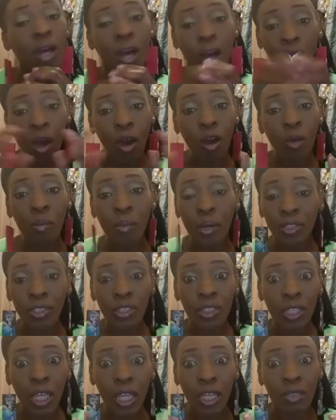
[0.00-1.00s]
a whole bunch
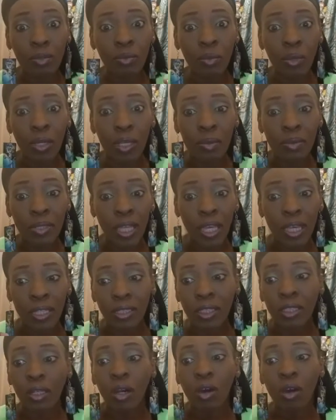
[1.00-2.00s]
of dating
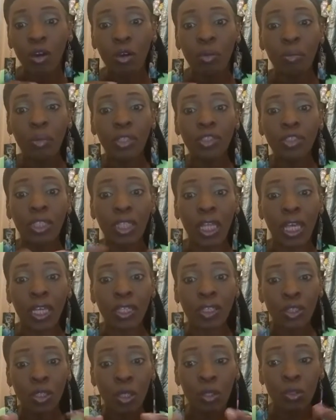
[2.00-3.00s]
websites and a whole bunch of
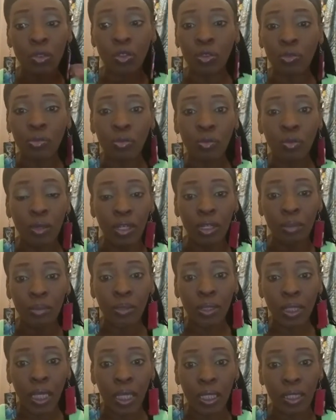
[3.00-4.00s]
like social
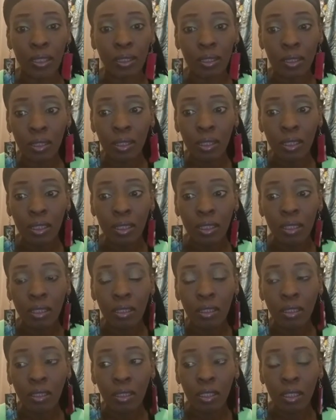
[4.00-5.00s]
websites.
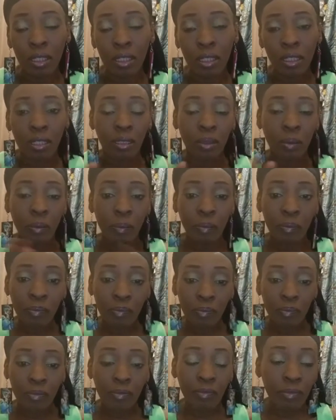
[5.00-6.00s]
I
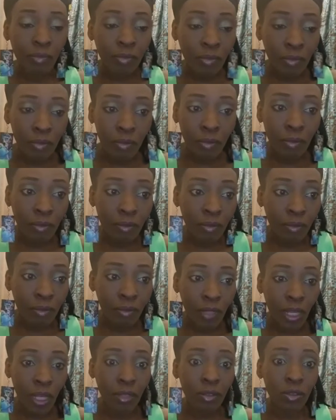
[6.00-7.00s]

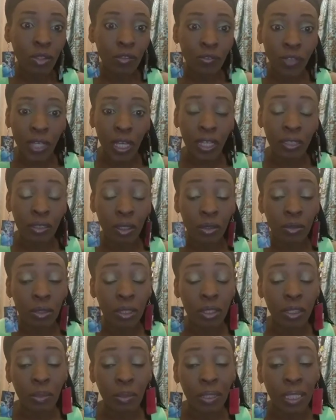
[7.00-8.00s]
don't know if y'all know
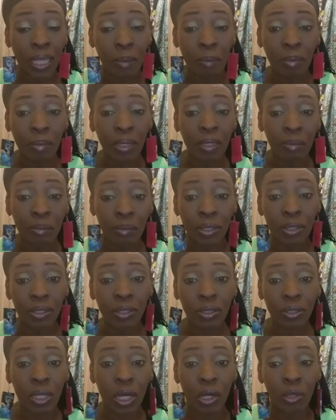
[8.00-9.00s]
this, but I met
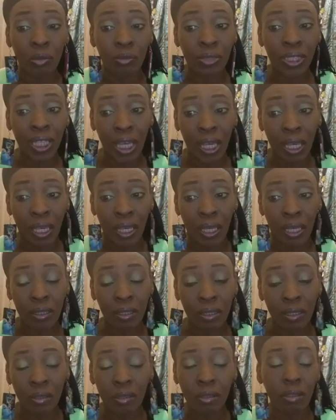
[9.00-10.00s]
Mr. on
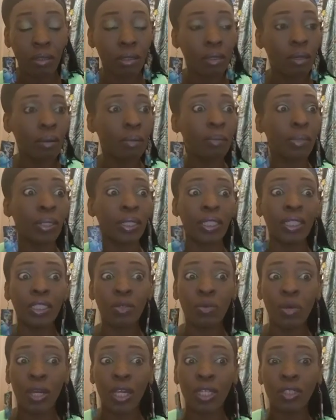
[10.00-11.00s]
Tagged. But
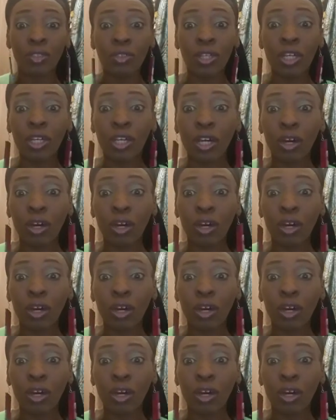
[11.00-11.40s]
anyway, you can